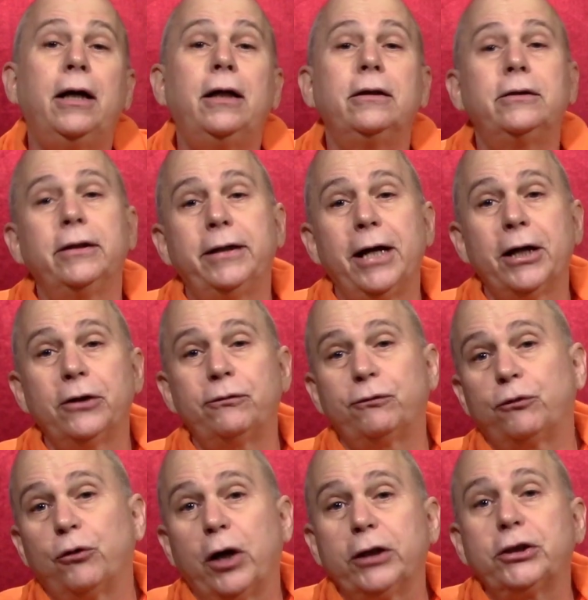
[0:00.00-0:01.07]
To get a
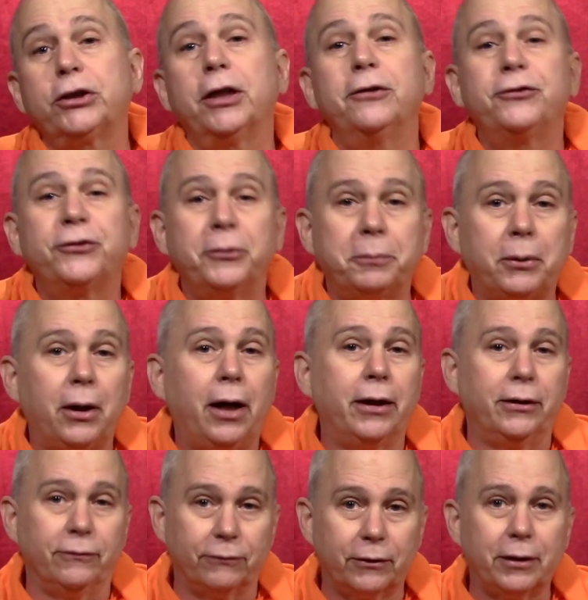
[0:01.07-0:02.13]
fresh supply
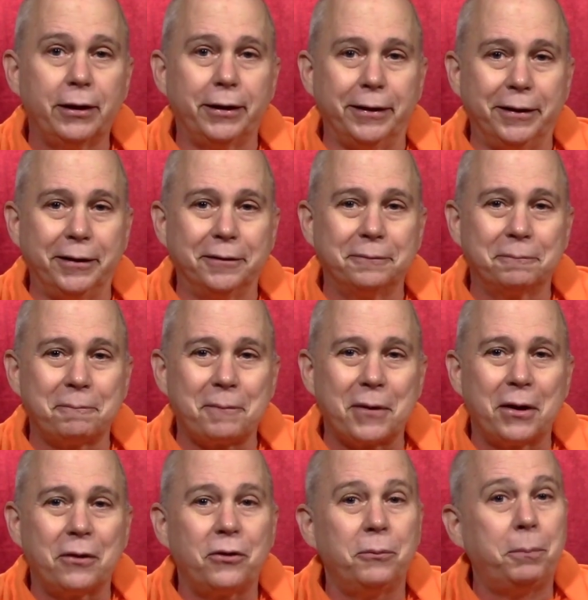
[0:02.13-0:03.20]
of clay,
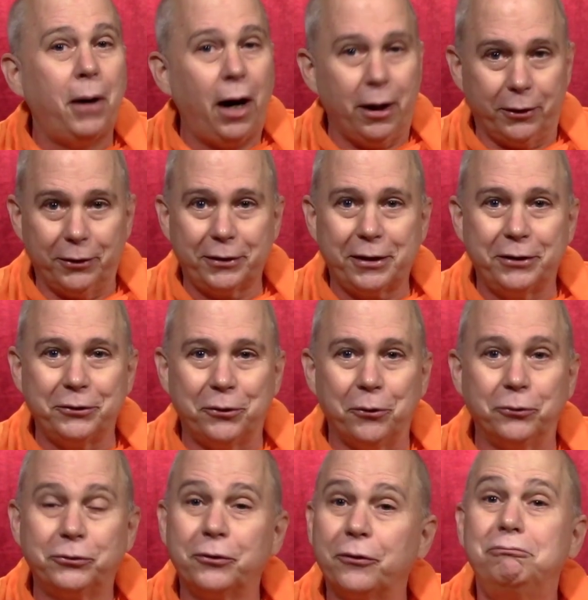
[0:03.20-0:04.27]
the potter can go
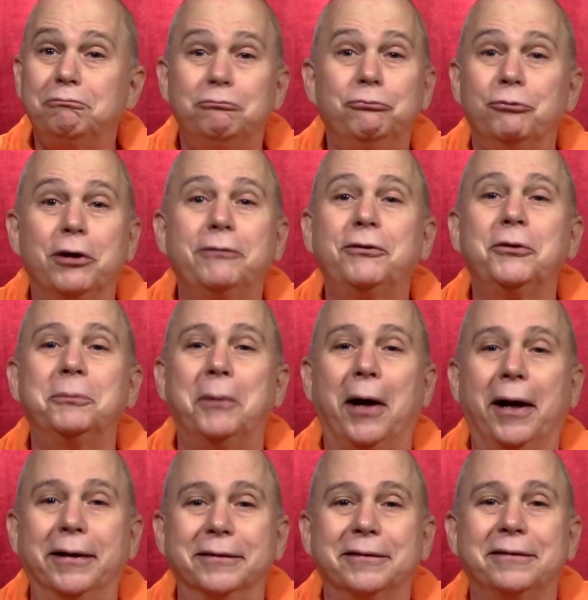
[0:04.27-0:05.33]
to the
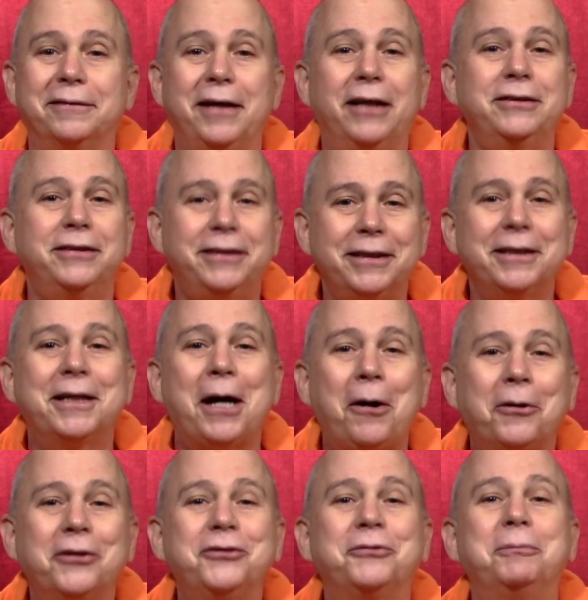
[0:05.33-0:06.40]
riverbank and dig
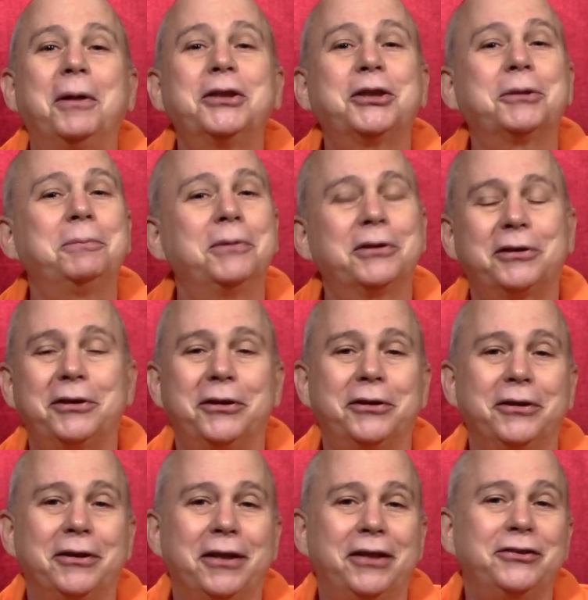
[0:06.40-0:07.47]
out as much
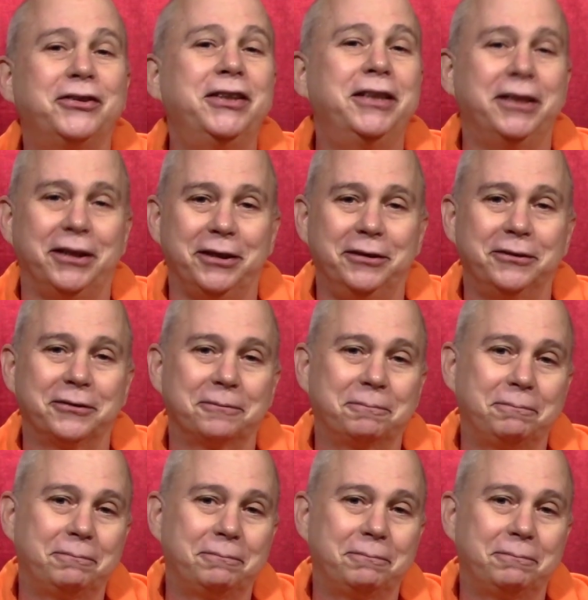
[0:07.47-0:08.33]
material as he needs.